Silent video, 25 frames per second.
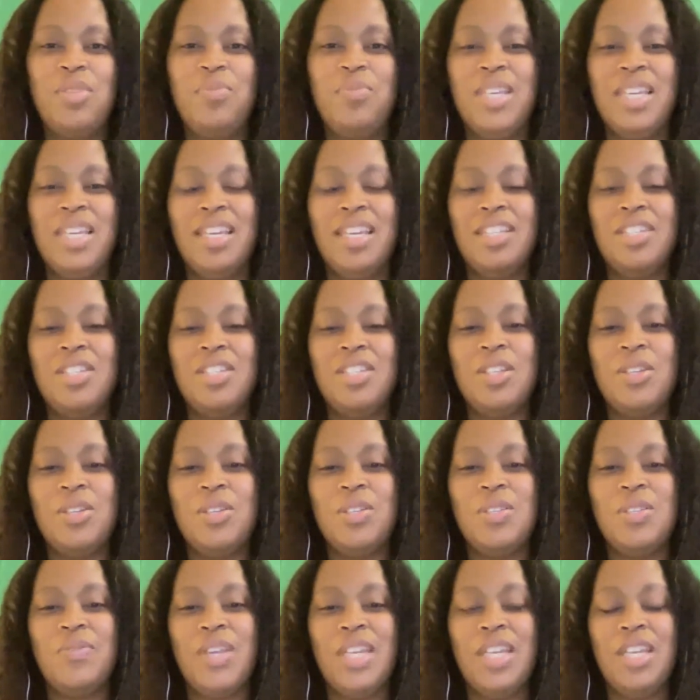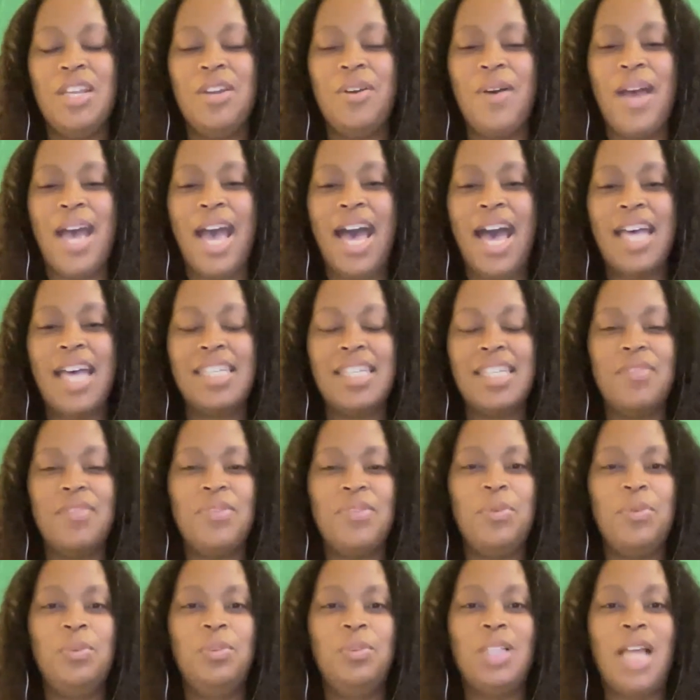begin to use VideoAsk. If
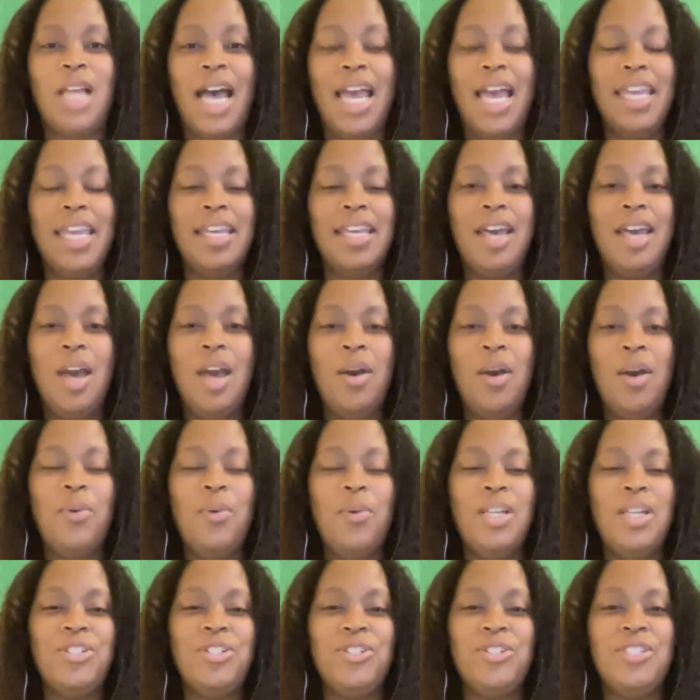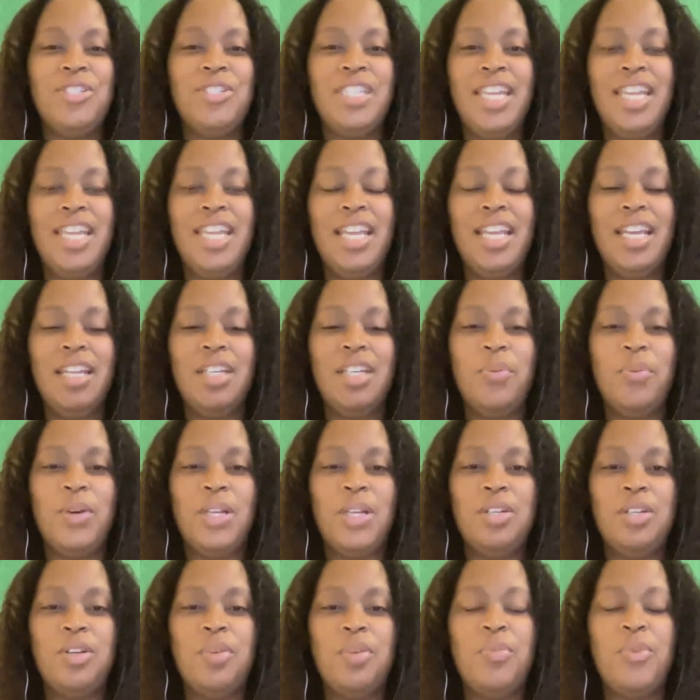you like what you're seeing and you want
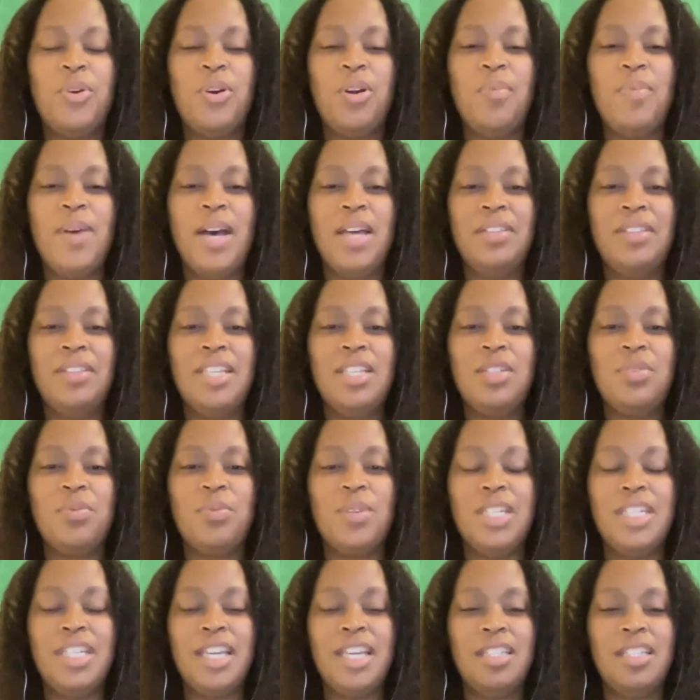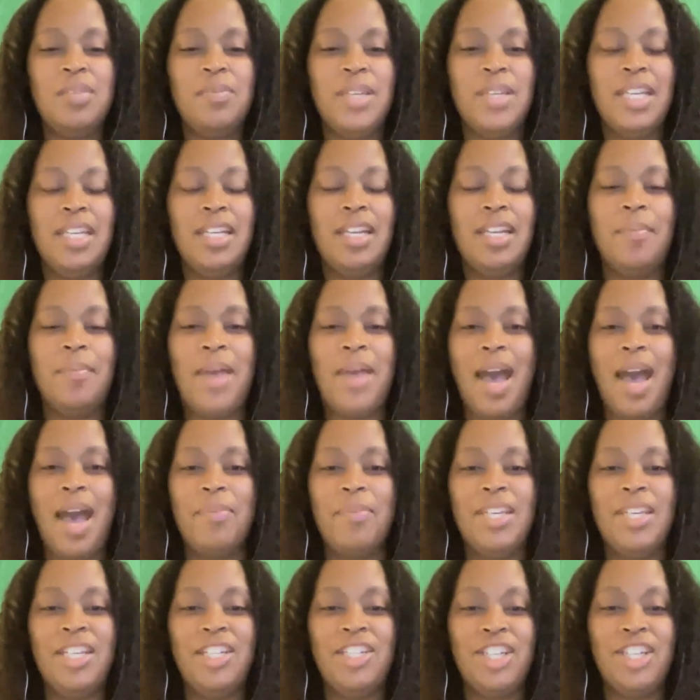to know more about this, reach out to me and I'm happy
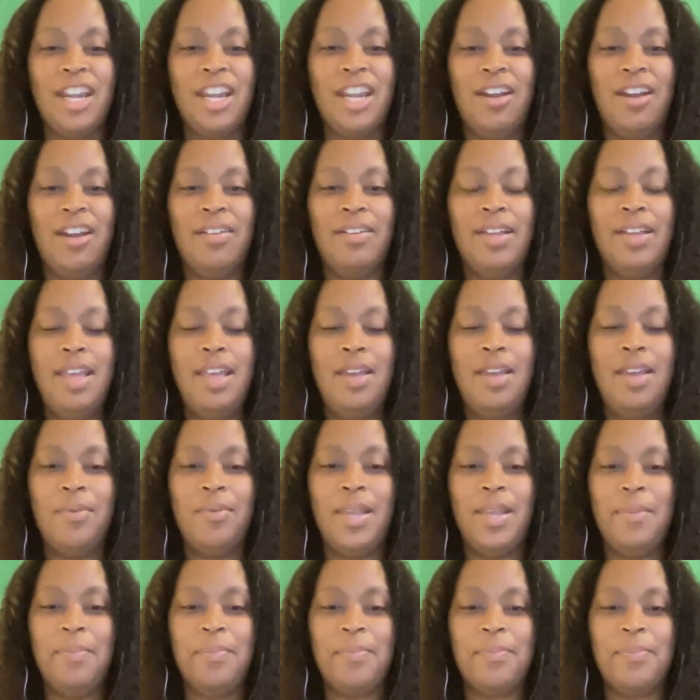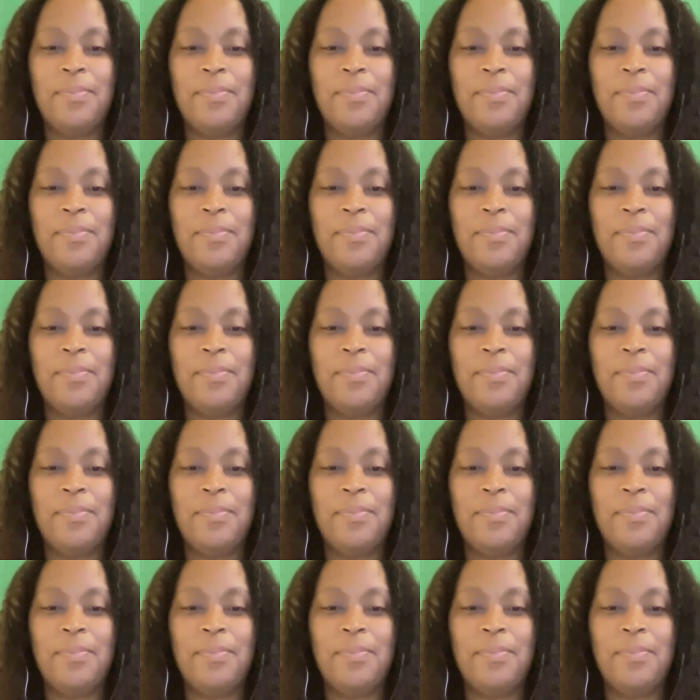to share, right?